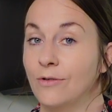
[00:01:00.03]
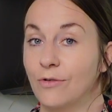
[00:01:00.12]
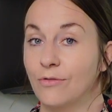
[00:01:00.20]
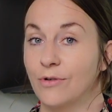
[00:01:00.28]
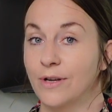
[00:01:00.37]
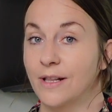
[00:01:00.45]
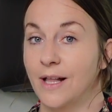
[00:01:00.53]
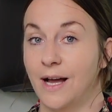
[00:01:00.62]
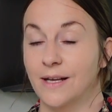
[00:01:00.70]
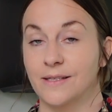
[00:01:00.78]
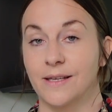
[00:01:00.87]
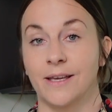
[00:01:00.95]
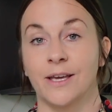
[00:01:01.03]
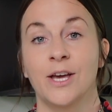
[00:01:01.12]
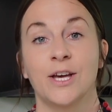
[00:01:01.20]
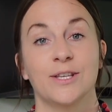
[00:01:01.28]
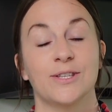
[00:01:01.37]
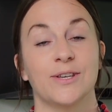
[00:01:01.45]
your royal icing
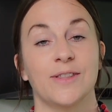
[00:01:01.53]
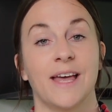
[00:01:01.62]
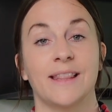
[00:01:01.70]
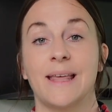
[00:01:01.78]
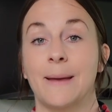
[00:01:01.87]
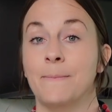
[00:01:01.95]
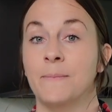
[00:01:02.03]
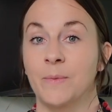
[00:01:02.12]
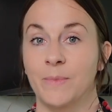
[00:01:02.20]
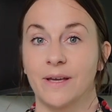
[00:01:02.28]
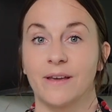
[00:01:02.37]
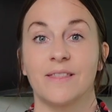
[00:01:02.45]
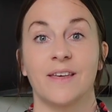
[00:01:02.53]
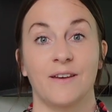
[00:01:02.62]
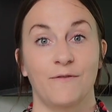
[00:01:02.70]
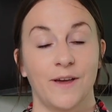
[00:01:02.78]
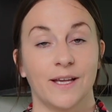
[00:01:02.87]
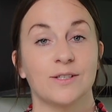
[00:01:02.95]
so that they mimic the
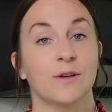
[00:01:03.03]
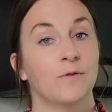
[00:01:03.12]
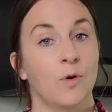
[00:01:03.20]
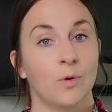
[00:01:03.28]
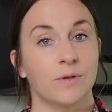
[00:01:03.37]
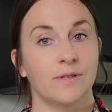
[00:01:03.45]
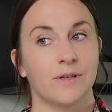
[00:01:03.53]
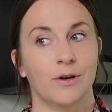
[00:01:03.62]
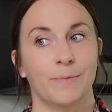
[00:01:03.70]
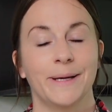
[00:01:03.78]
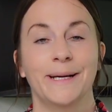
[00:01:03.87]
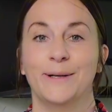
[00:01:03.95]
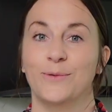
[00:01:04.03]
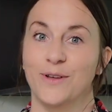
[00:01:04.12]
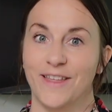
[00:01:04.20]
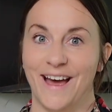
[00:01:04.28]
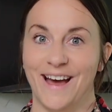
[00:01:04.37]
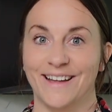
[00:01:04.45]
effects of corn syrup
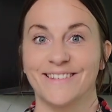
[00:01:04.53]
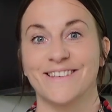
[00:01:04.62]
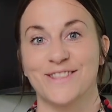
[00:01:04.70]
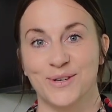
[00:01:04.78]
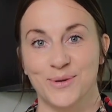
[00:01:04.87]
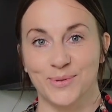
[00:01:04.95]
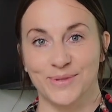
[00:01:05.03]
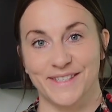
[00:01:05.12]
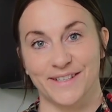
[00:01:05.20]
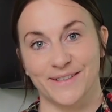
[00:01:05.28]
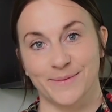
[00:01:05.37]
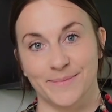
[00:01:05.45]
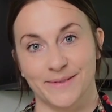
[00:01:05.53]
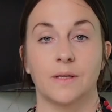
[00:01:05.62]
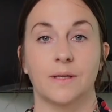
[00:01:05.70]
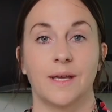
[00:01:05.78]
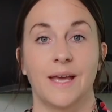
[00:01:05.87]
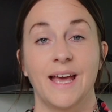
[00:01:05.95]
without the corn syrup.
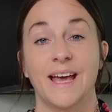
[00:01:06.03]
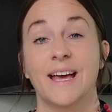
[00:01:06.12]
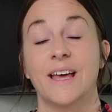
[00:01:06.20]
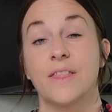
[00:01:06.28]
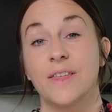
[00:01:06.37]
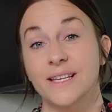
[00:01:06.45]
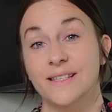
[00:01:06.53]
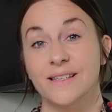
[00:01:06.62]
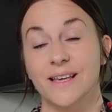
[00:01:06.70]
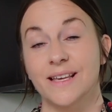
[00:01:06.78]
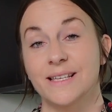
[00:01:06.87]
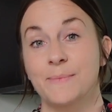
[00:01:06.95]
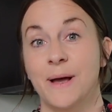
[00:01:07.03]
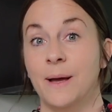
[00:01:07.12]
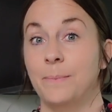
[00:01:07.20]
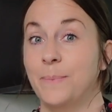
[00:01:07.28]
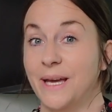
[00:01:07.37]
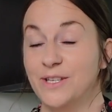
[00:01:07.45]
This is my
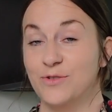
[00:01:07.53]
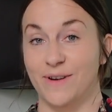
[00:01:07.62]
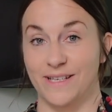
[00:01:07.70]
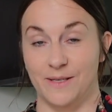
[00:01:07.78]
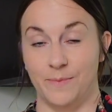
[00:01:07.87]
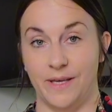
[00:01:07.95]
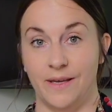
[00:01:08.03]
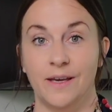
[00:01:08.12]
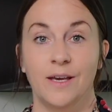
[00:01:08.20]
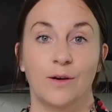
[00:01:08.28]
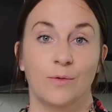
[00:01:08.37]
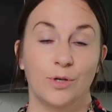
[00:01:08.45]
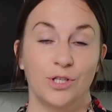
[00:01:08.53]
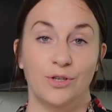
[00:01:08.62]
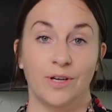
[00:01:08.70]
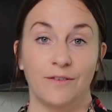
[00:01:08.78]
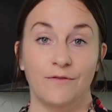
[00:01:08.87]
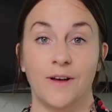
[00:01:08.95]
base recipe, which you
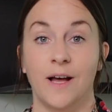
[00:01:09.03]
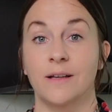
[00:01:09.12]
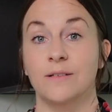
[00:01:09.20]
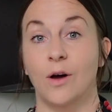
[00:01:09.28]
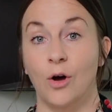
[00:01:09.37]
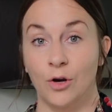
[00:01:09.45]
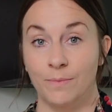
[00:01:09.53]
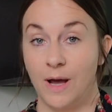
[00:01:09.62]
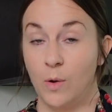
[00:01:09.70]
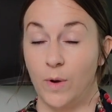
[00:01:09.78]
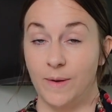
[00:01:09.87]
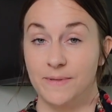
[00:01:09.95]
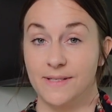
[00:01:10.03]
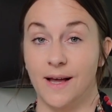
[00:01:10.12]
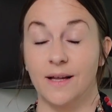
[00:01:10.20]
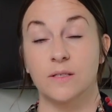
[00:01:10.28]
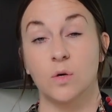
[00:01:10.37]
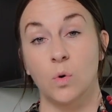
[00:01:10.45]
can find on my
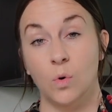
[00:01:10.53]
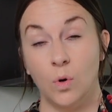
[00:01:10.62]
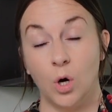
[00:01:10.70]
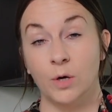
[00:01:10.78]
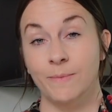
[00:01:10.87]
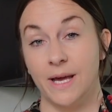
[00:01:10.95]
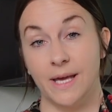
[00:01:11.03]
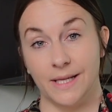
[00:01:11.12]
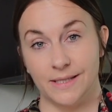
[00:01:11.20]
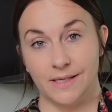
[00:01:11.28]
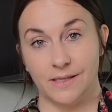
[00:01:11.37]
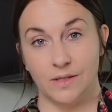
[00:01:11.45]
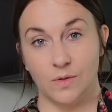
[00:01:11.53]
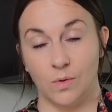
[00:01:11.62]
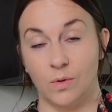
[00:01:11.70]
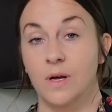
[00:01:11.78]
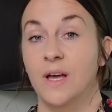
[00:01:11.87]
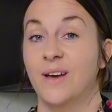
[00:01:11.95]
website or on my Etsy
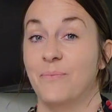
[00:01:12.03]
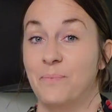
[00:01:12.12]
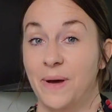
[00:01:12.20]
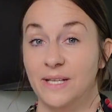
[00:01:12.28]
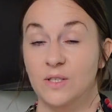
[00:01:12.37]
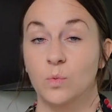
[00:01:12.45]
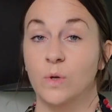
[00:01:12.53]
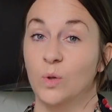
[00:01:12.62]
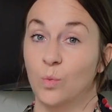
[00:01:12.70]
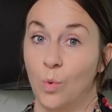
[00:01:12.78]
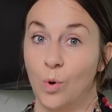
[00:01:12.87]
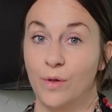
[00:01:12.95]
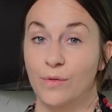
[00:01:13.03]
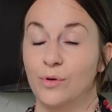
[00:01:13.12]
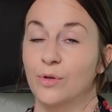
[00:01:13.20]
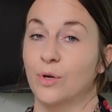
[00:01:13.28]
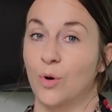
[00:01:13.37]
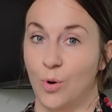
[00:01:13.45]
store, but we'll walk through
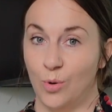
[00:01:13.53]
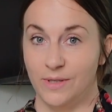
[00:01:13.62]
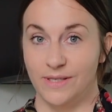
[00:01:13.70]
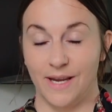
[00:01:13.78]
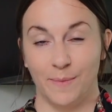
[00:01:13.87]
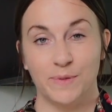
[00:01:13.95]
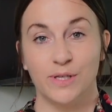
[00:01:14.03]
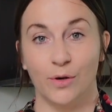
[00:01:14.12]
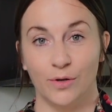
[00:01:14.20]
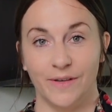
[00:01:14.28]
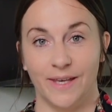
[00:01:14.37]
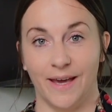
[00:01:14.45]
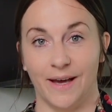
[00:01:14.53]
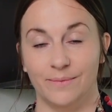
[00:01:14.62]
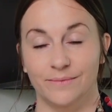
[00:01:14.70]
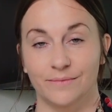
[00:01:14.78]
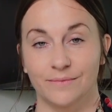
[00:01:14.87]
the core steps over here.